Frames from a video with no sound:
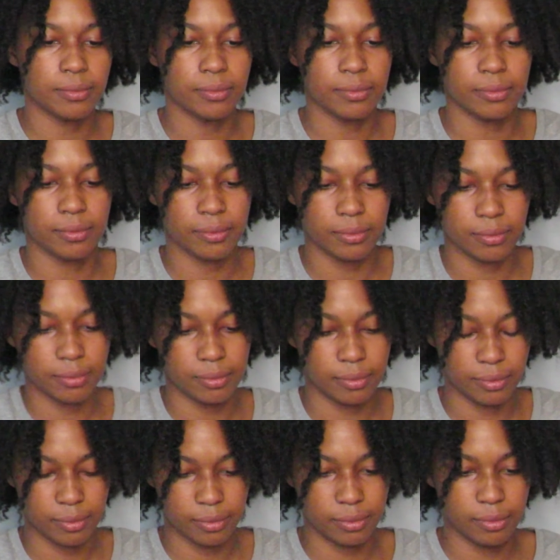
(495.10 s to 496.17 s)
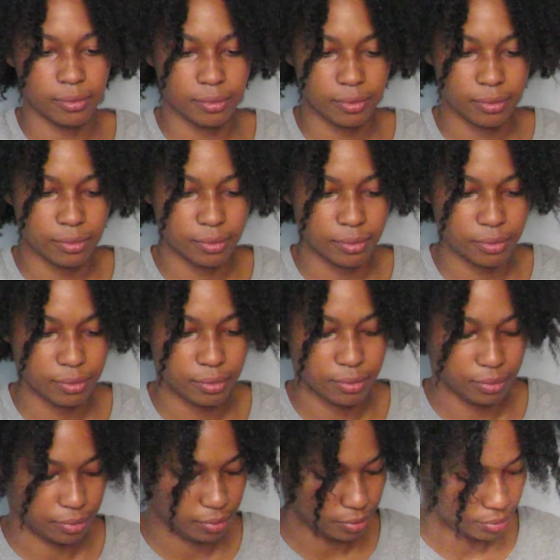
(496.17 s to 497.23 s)

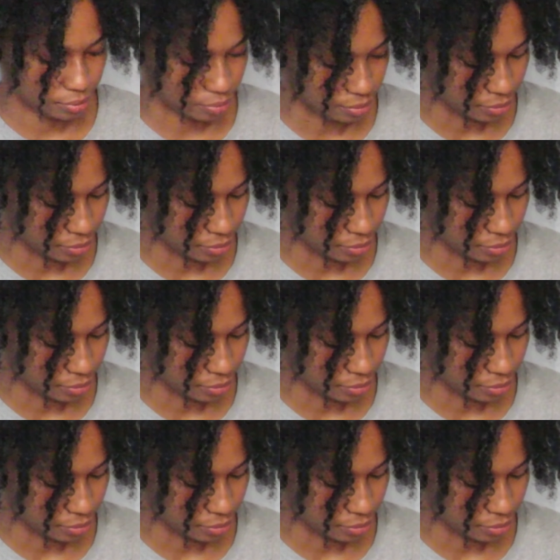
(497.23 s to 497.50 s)
Nobody speaks.